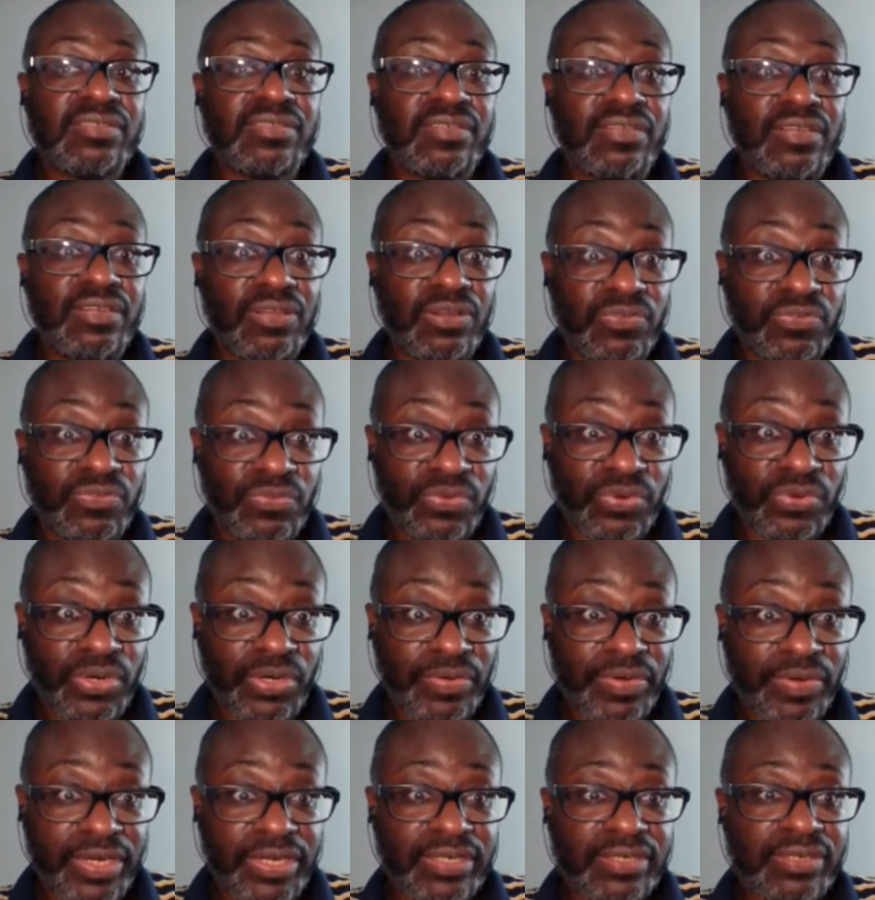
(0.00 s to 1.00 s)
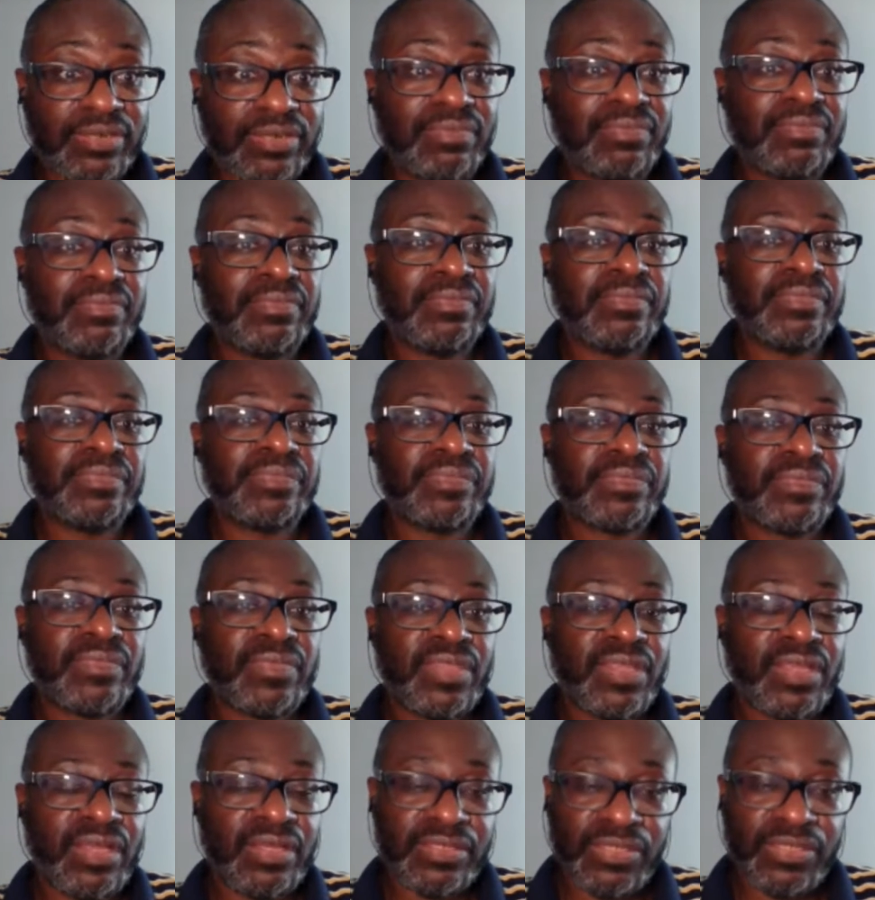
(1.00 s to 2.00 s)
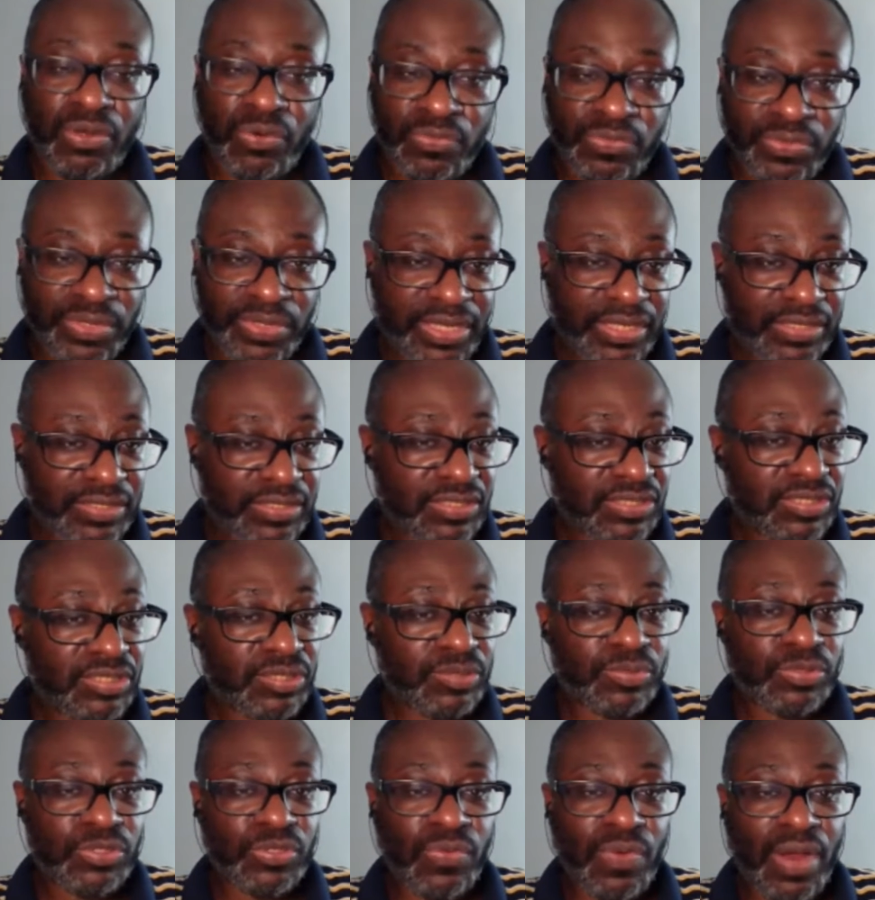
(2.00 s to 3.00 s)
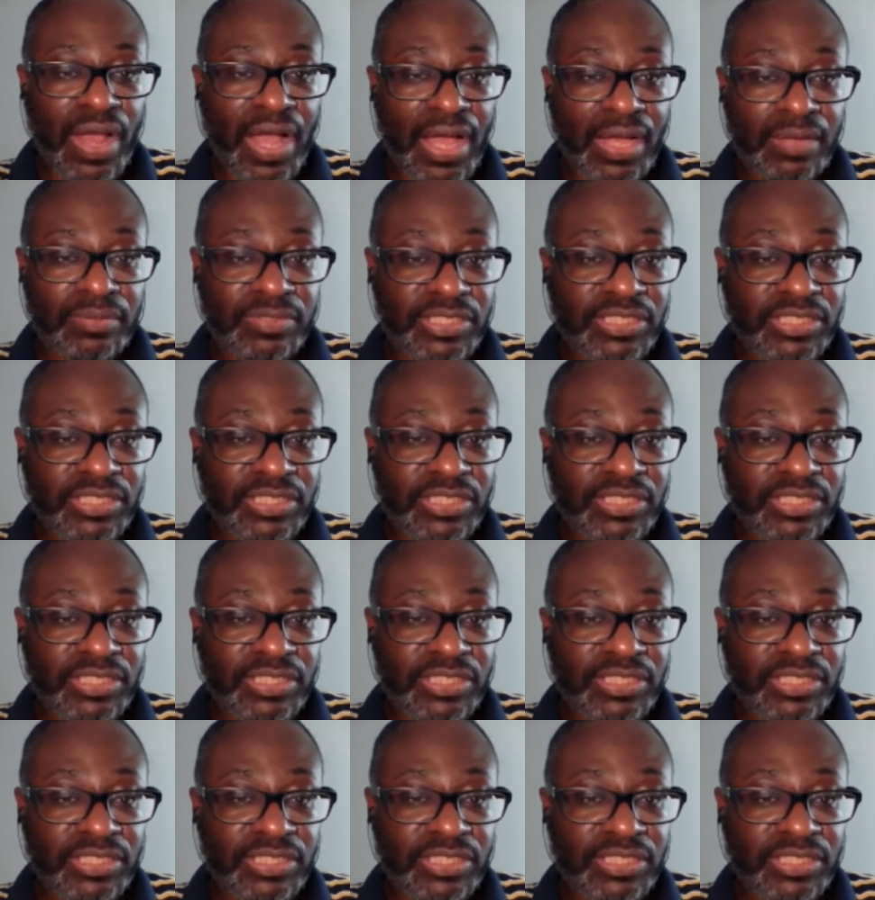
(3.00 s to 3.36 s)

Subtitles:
Look for it. Don't forget to subscribe,